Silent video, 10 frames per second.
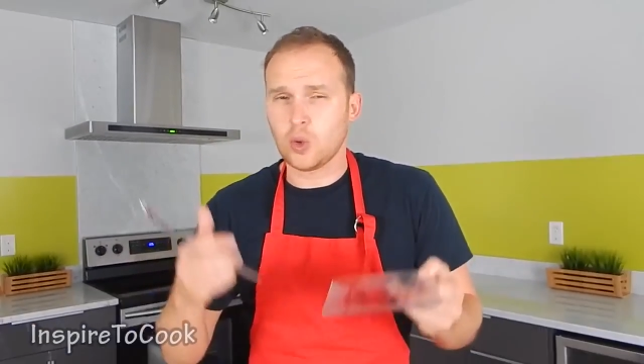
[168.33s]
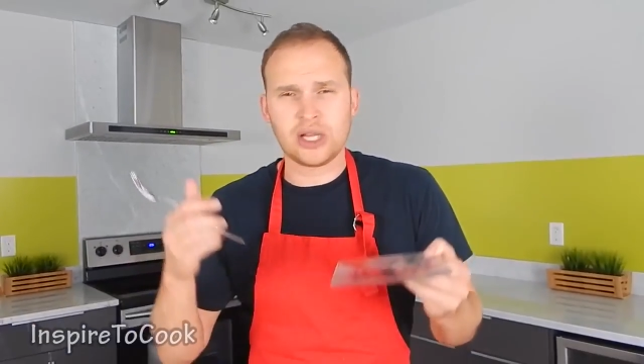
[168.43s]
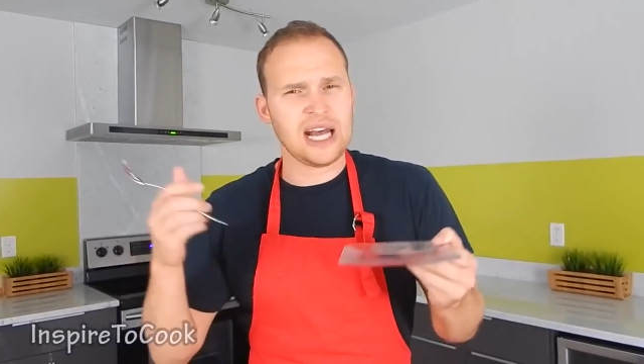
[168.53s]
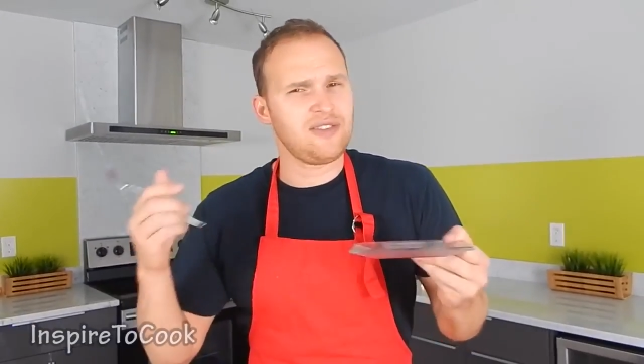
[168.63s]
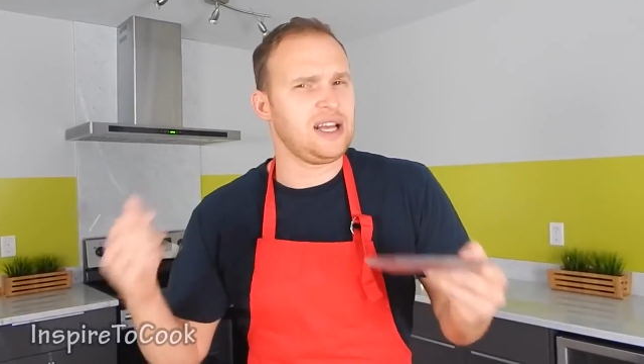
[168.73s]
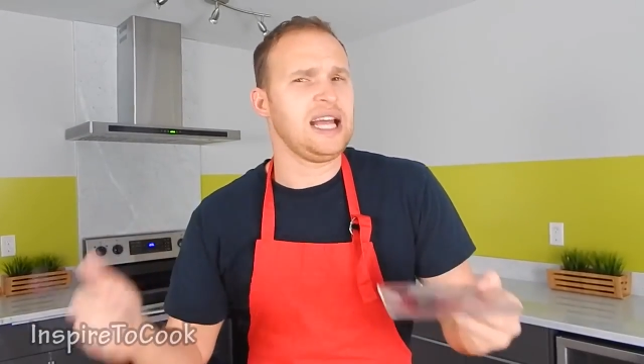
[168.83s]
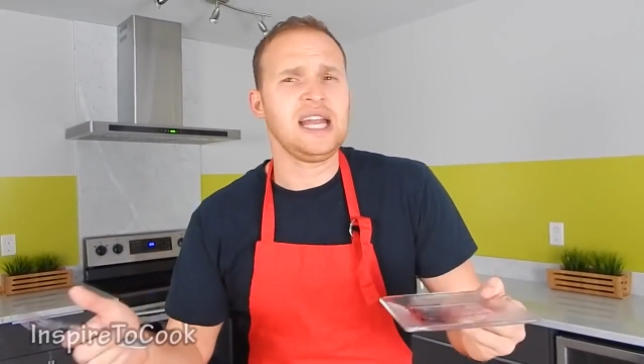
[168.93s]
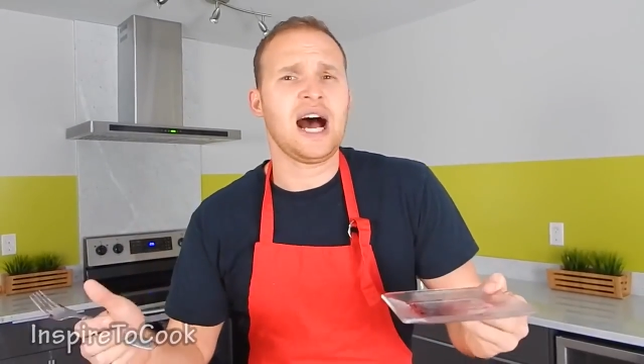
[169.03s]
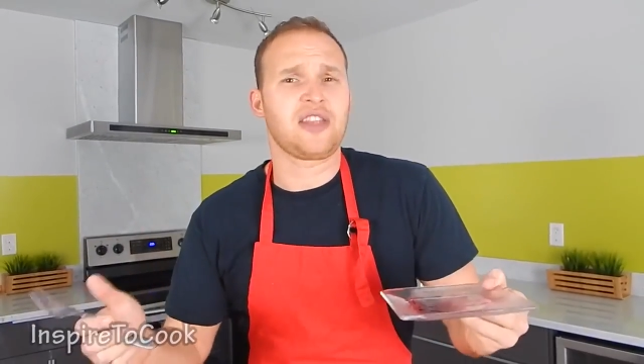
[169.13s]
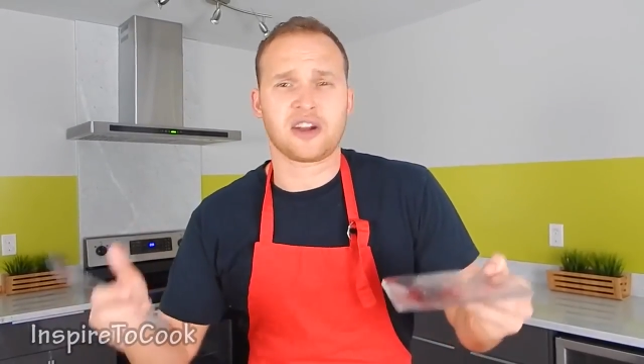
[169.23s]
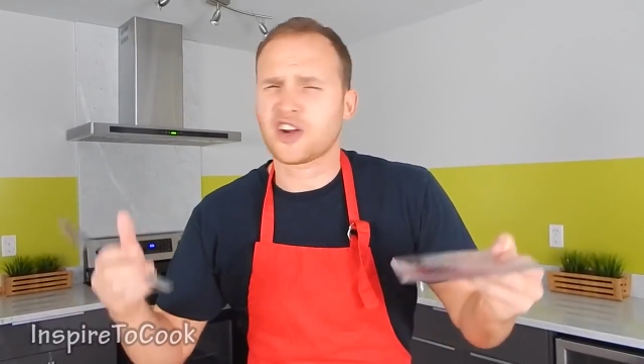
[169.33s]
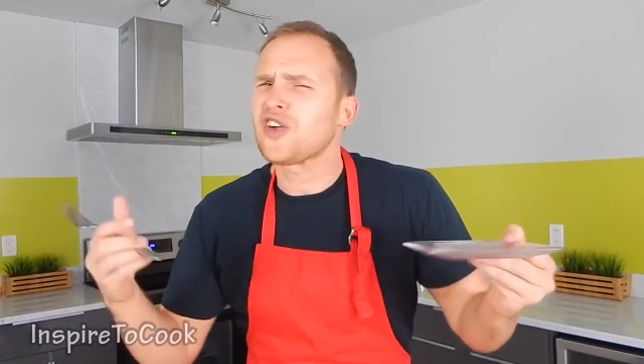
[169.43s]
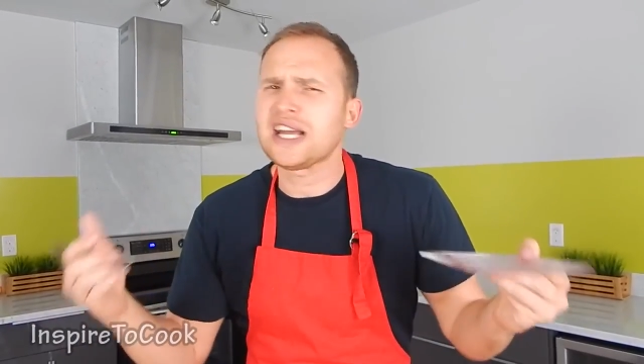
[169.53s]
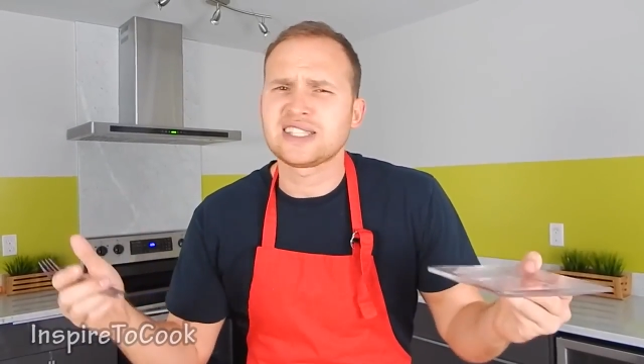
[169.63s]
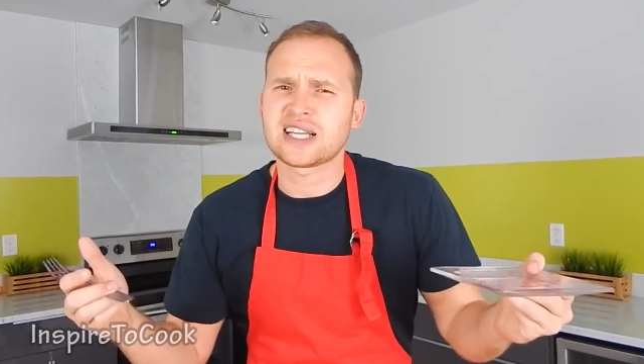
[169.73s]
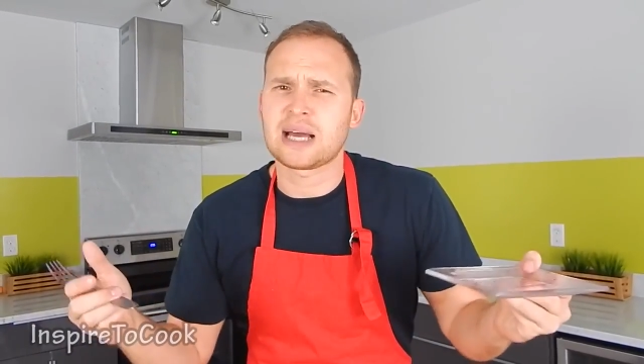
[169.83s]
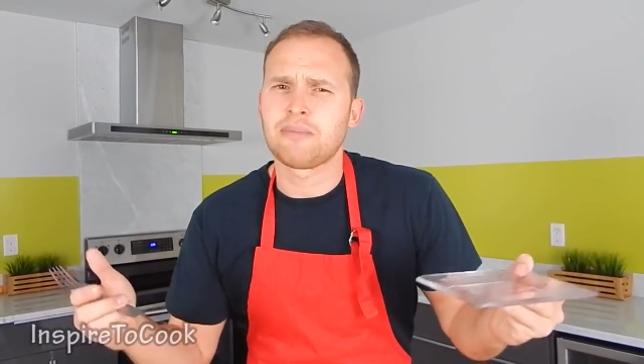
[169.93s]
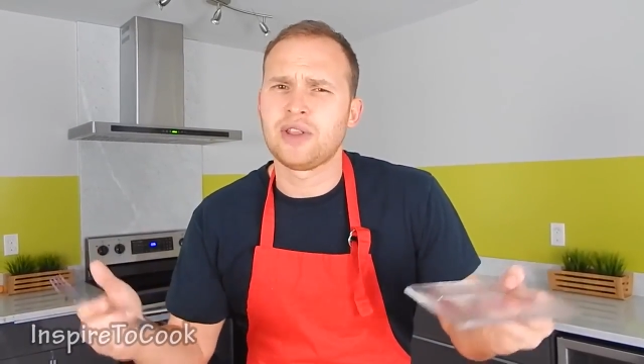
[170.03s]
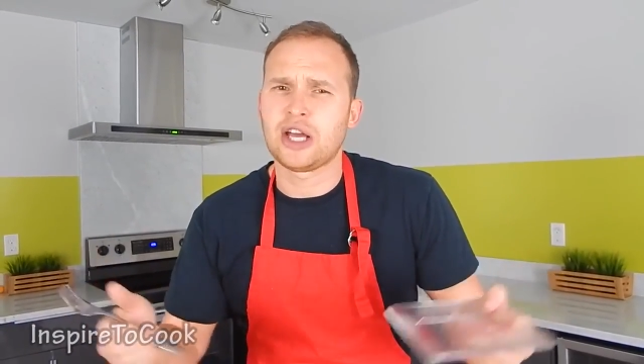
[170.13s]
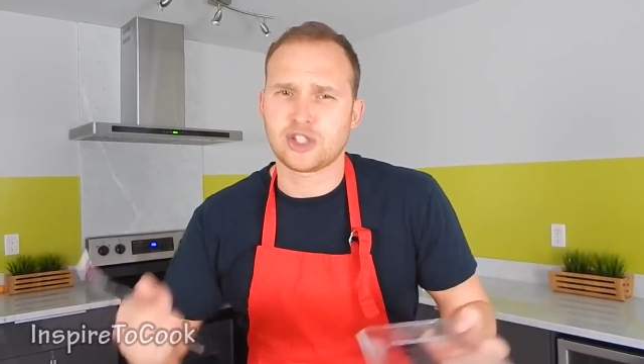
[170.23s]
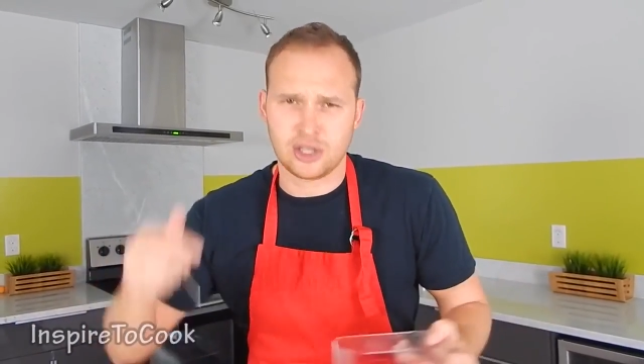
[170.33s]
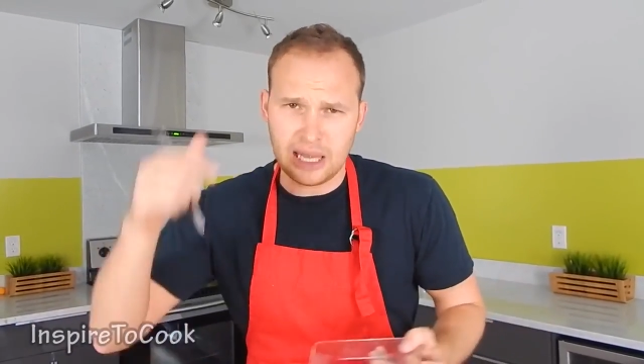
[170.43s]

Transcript: Do you want to have any other crazy combination?